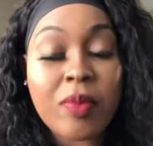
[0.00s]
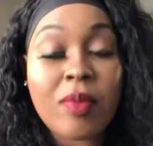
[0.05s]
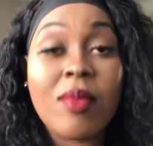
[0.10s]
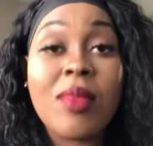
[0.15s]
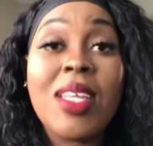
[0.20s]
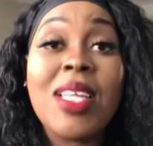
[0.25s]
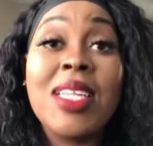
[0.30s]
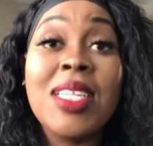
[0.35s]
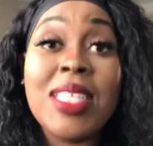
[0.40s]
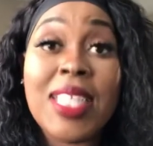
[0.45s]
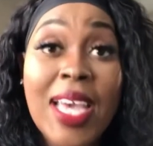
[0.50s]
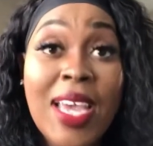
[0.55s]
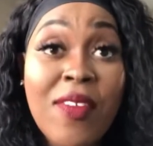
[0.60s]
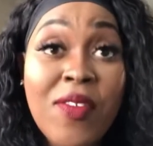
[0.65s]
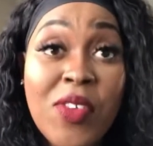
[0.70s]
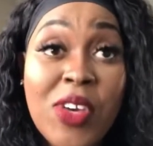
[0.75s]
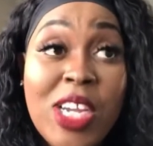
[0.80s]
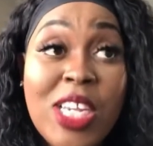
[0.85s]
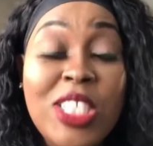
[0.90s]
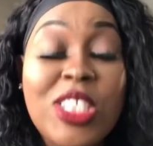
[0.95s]

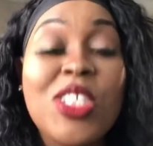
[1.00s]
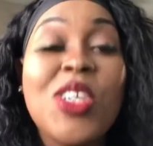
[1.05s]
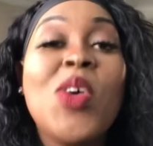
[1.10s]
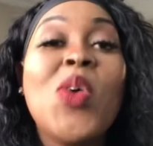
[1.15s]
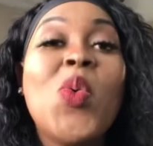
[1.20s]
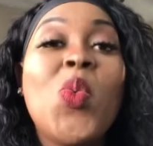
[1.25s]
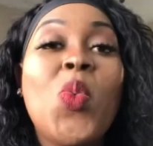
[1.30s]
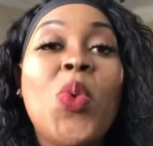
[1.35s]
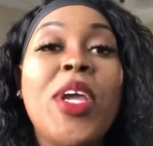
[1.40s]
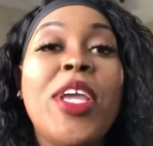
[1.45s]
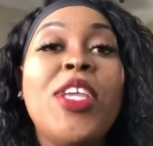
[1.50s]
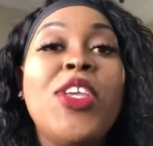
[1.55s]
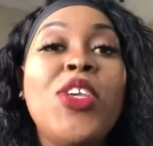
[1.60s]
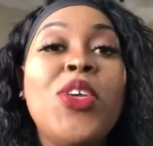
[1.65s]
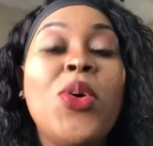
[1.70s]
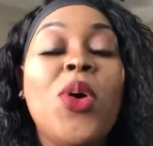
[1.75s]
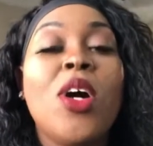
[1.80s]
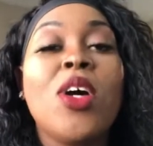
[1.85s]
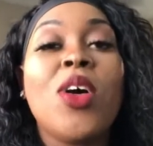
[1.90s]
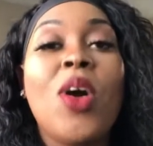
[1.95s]
leverage when
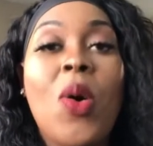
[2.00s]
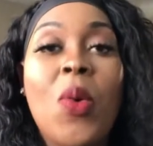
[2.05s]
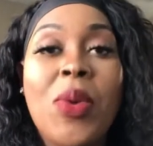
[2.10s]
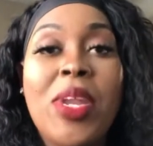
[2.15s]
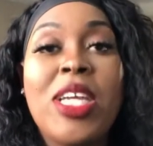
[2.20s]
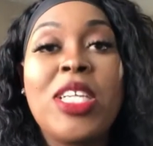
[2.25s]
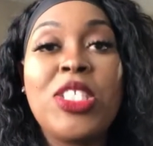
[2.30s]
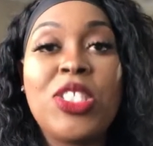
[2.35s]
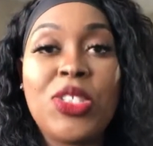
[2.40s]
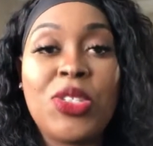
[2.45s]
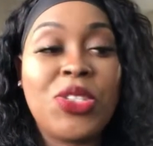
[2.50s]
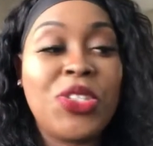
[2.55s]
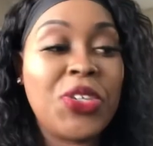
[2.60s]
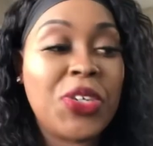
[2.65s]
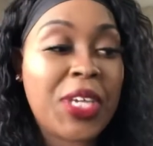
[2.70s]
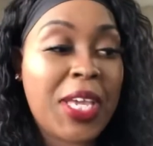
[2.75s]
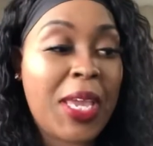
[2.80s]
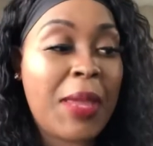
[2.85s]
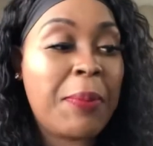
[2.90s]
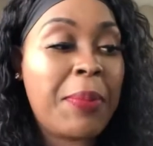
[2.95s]
you are going into your
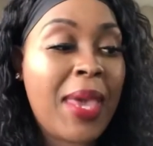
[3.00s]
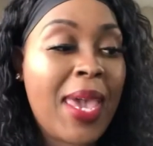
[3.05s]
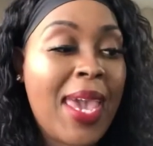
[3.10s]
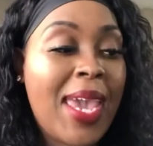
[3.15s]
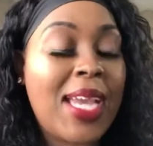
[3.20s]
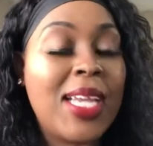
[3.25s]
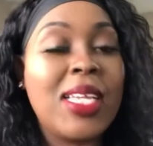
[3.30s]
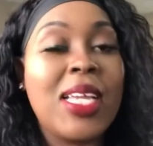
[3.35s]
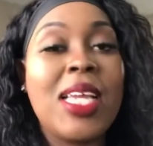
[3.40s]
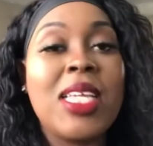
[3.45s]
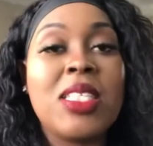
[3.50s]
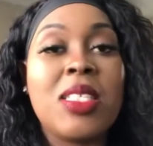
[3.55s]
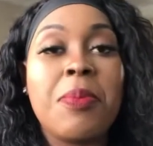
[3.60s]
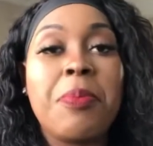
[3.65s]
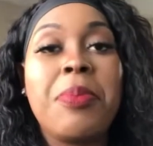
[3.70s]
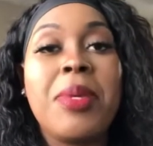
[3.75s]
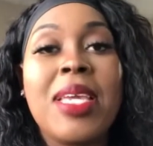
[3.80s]
campaign, is